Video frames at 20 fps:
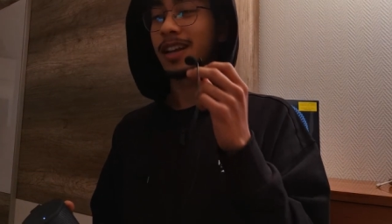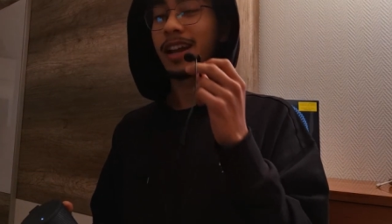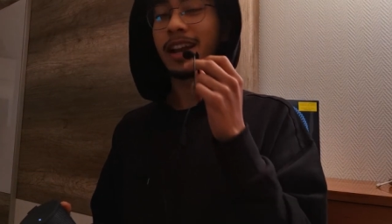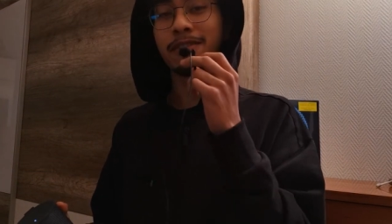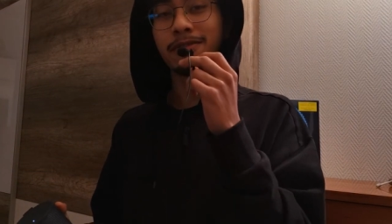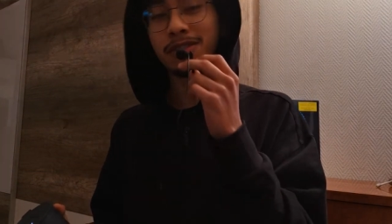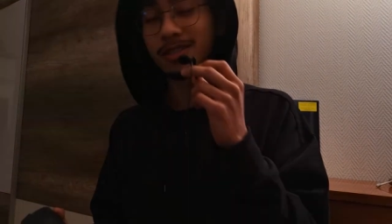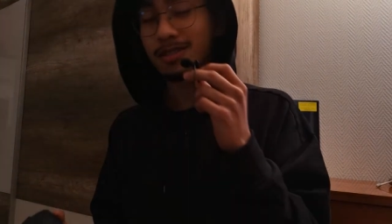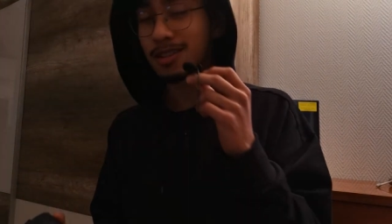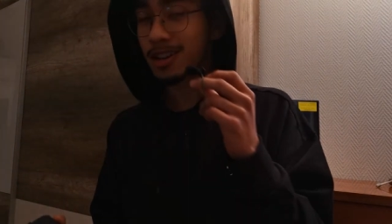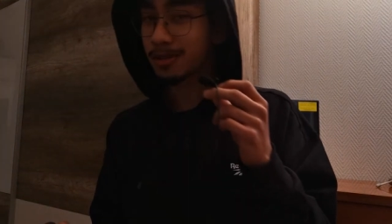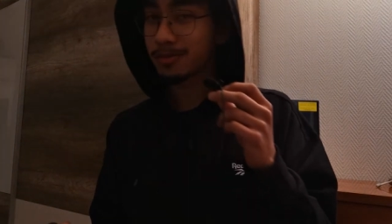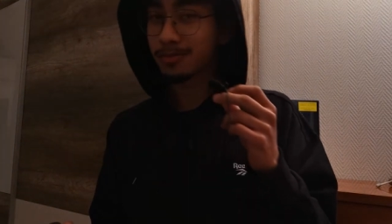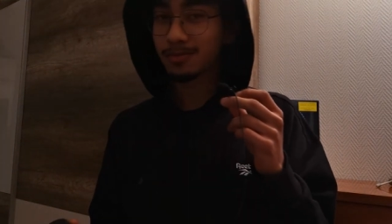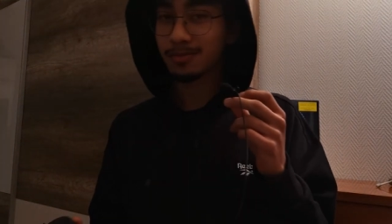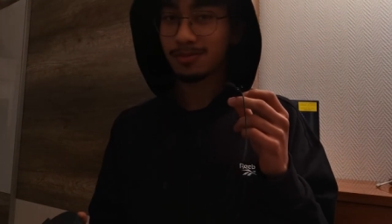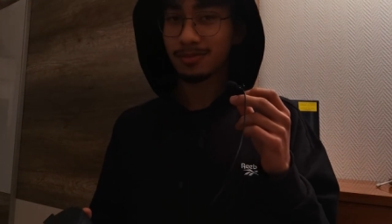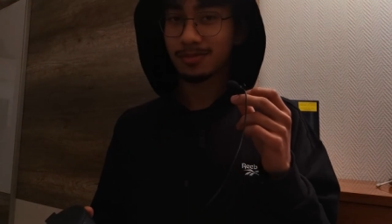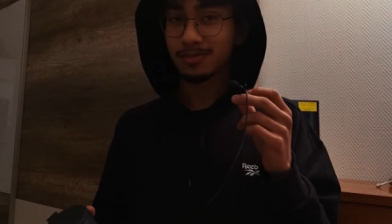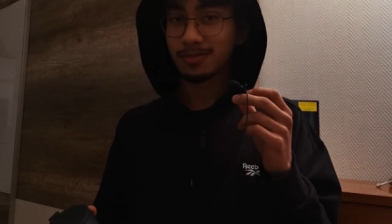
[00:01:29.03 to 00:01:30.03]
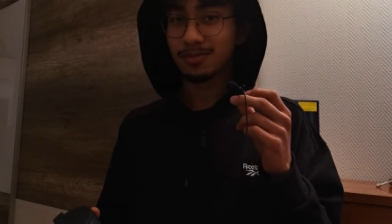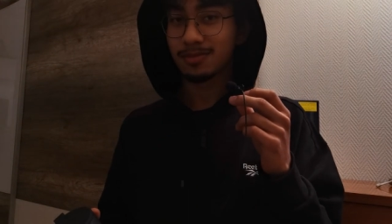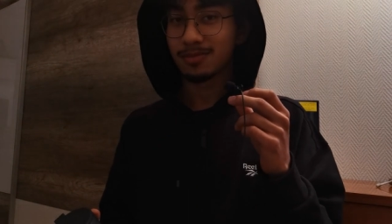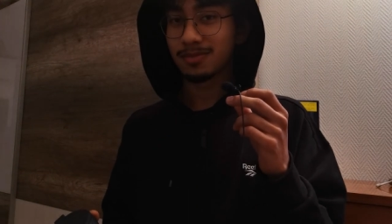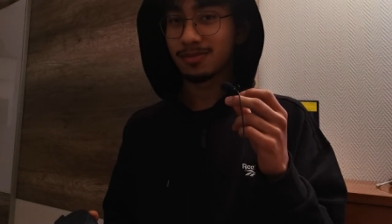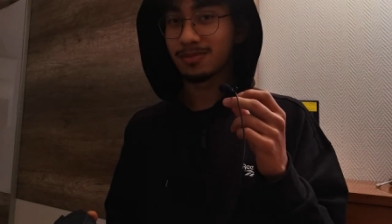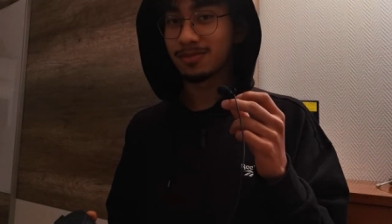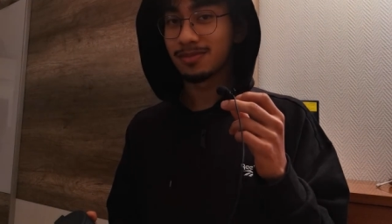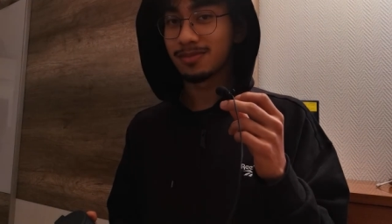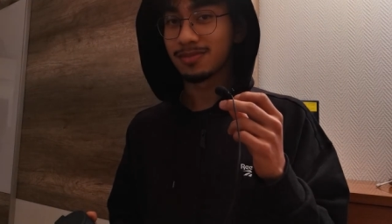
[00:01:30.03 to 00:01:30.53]
every time
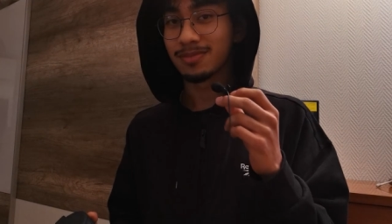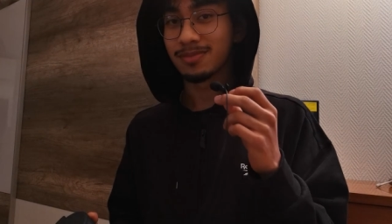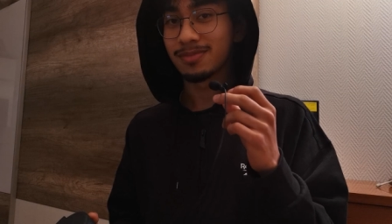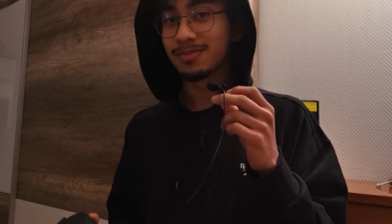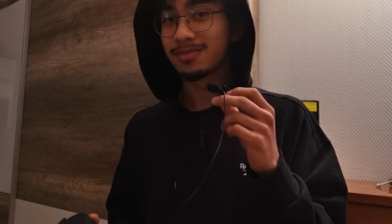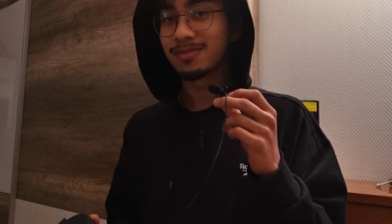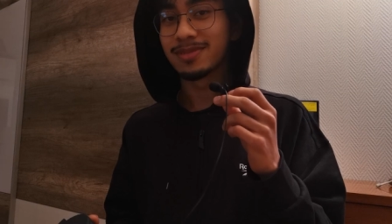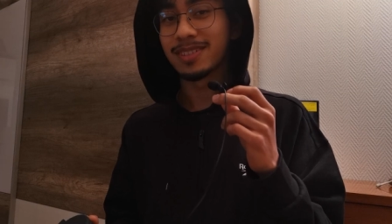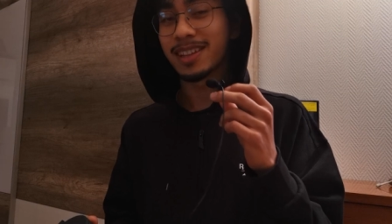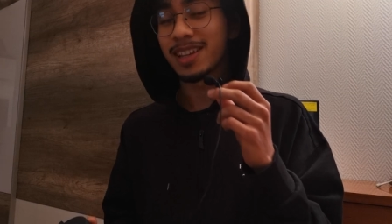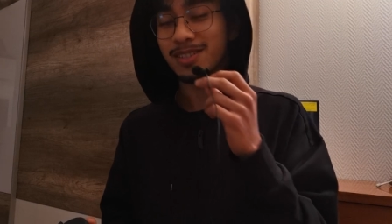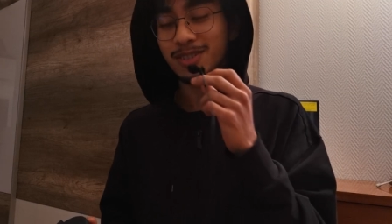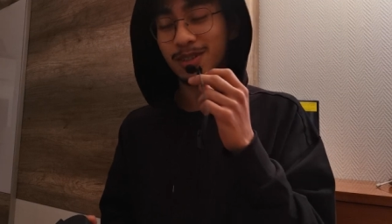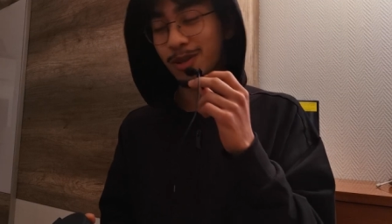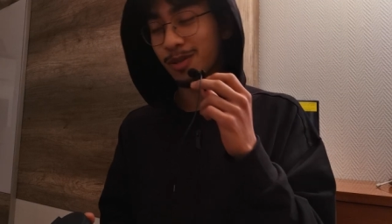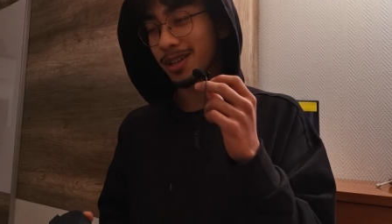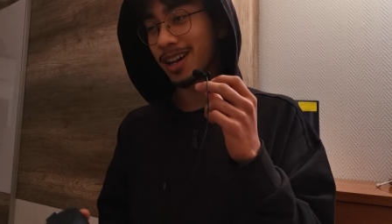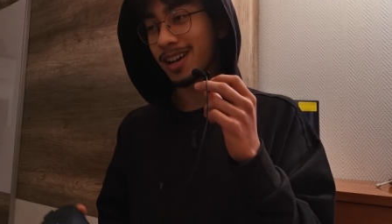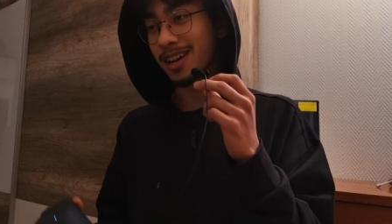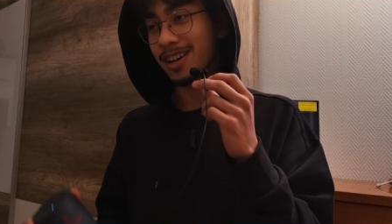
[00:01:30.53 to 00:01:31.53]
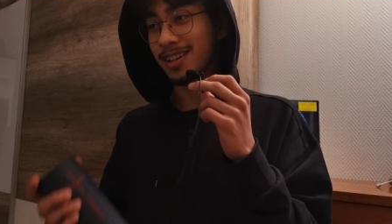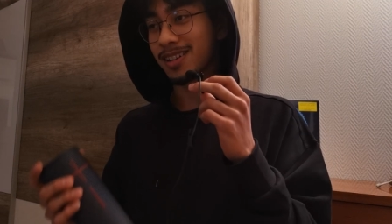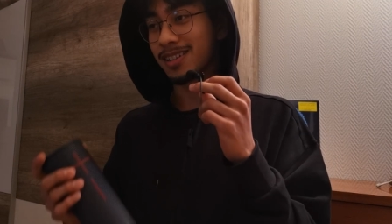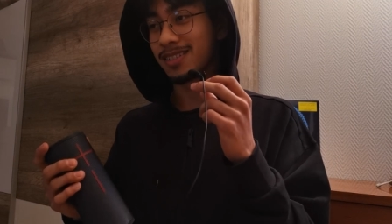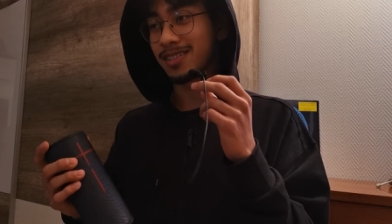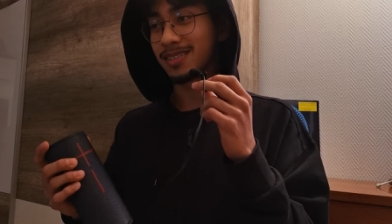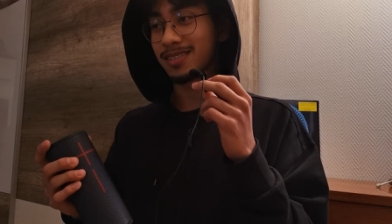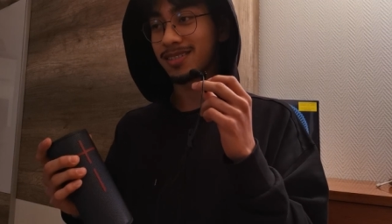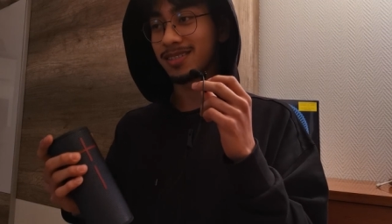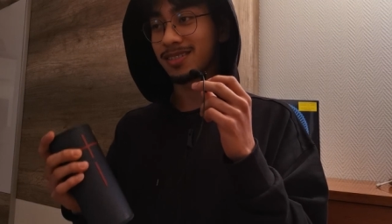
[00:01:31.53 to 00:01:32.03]
that's no lie
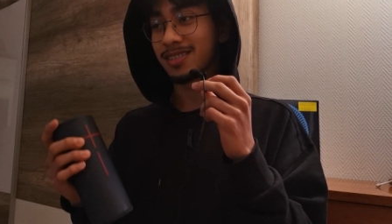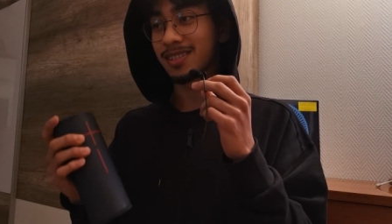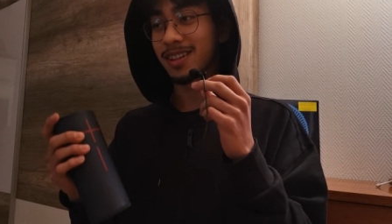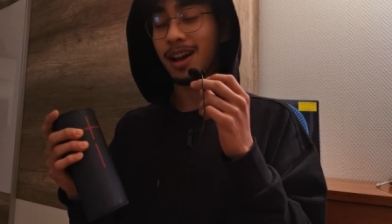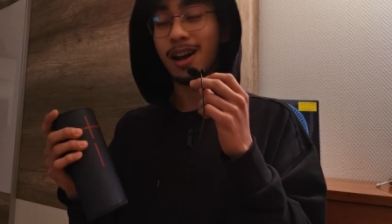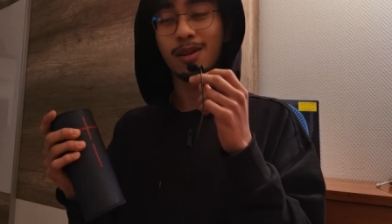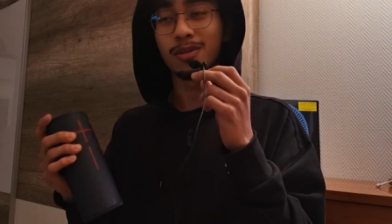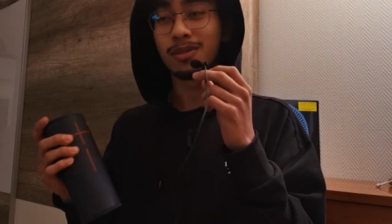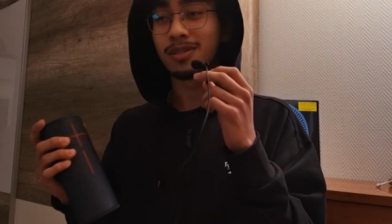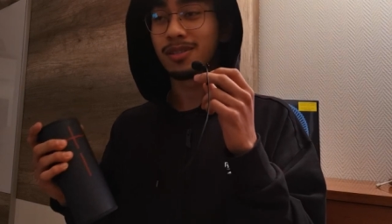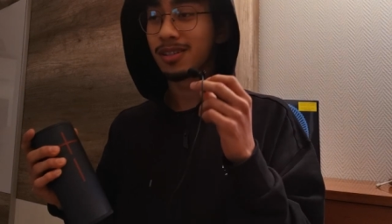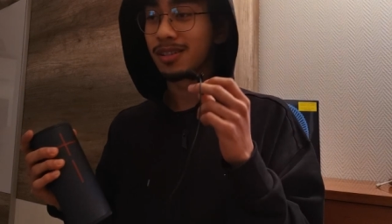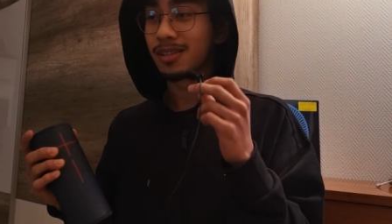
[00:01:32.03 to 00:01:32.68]
now